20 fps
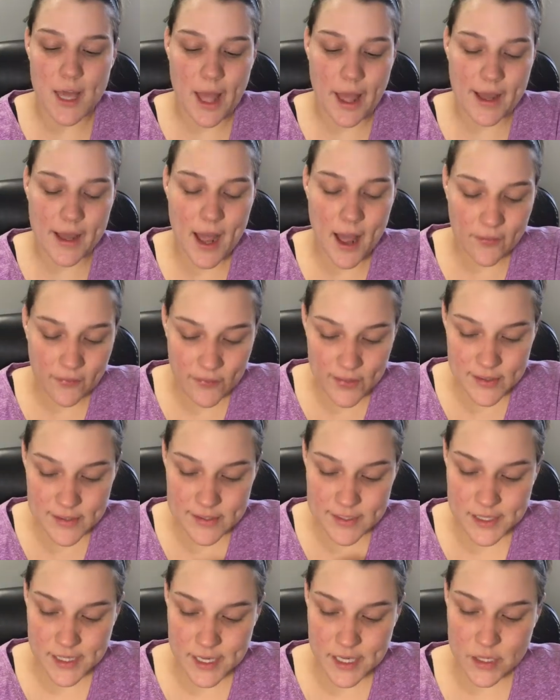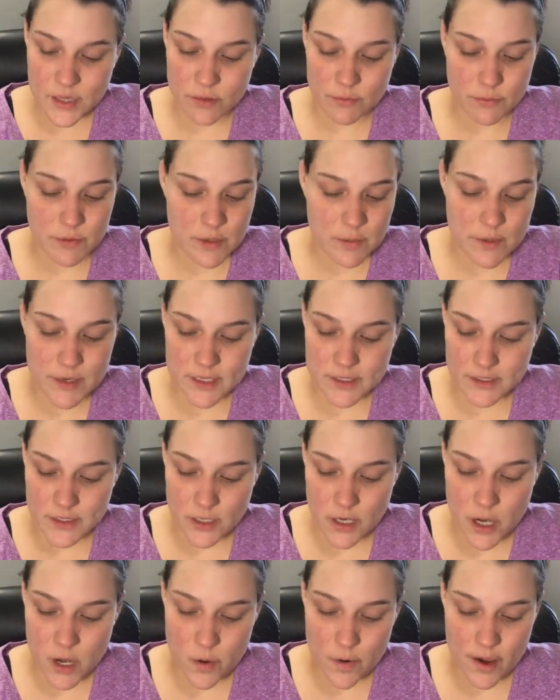I got this like 3 weeks
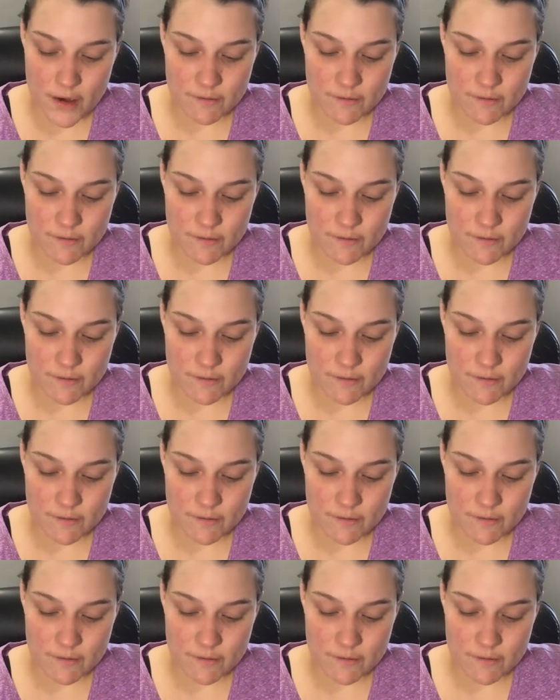ago.